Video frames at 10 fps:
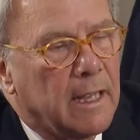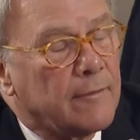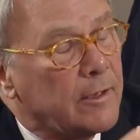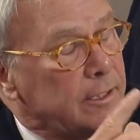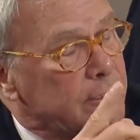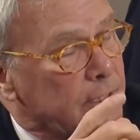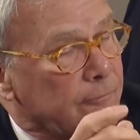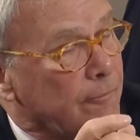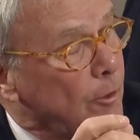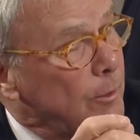And then he said
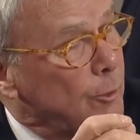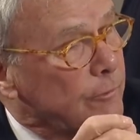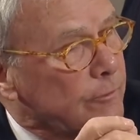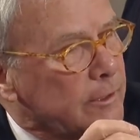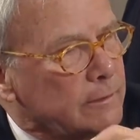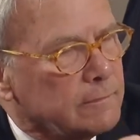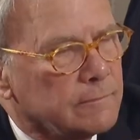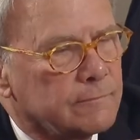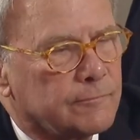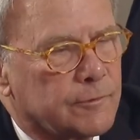very briefly,
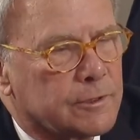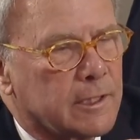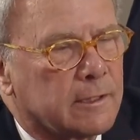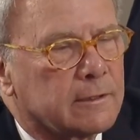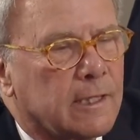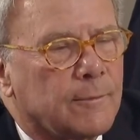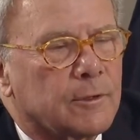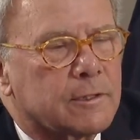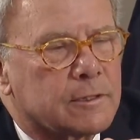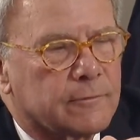for the second time
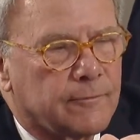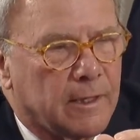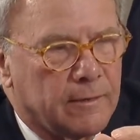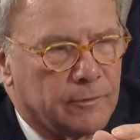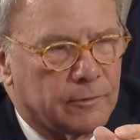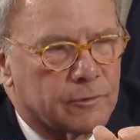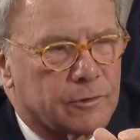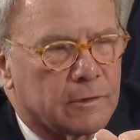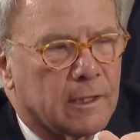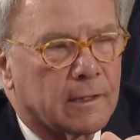in less than five
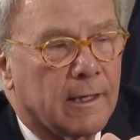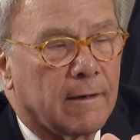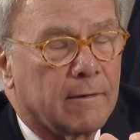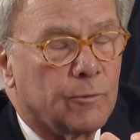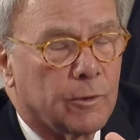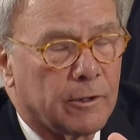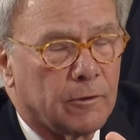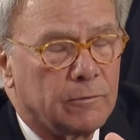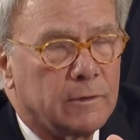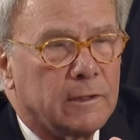years, a Kennedy
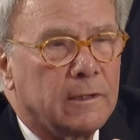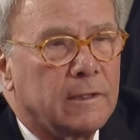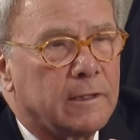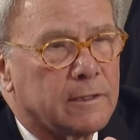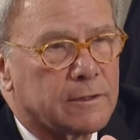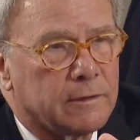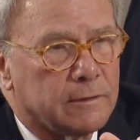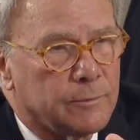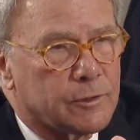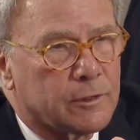widow is in a
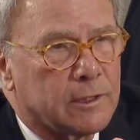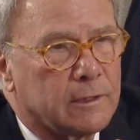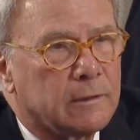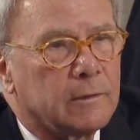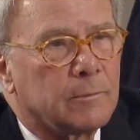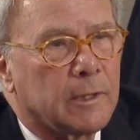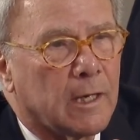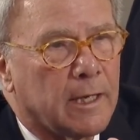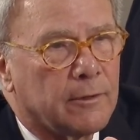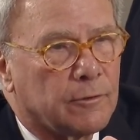limousine
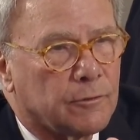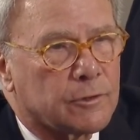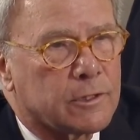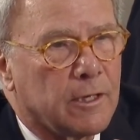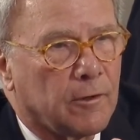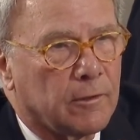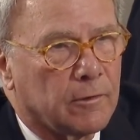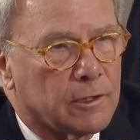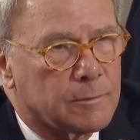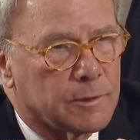behind a hearse carrying her
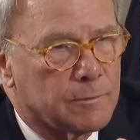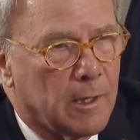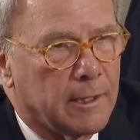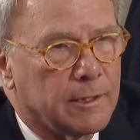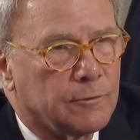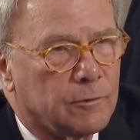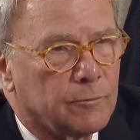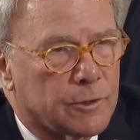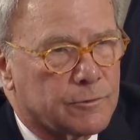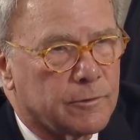husband's body to
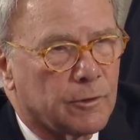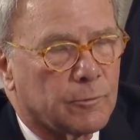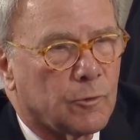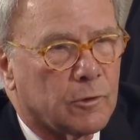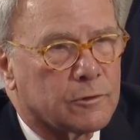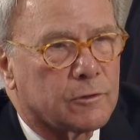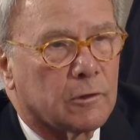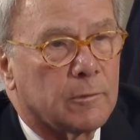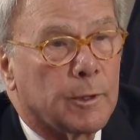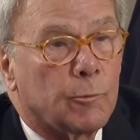a western airport so
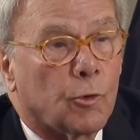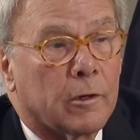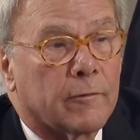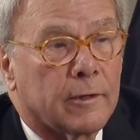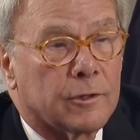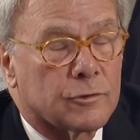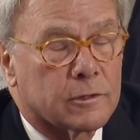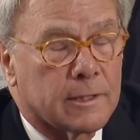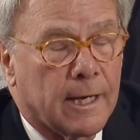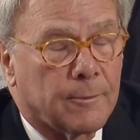it can be borne to the
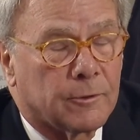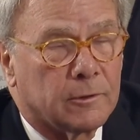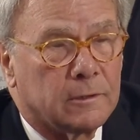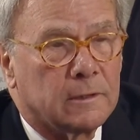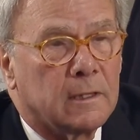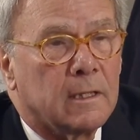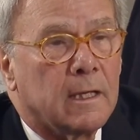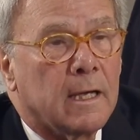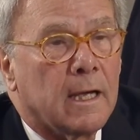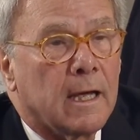nation's capital
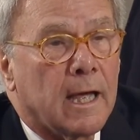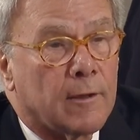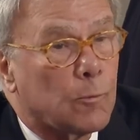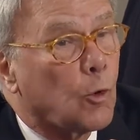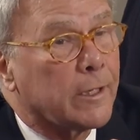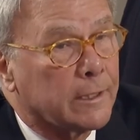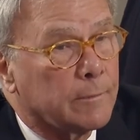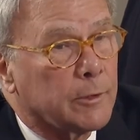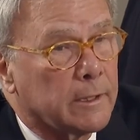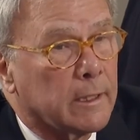and the mourning
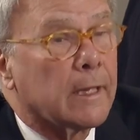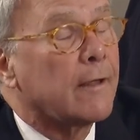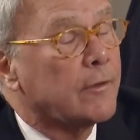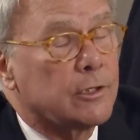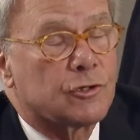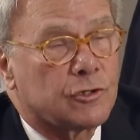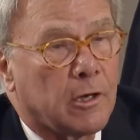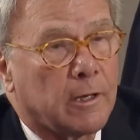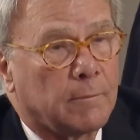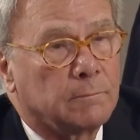can begin. And then he's
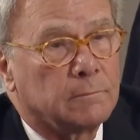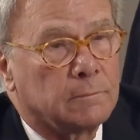shut up.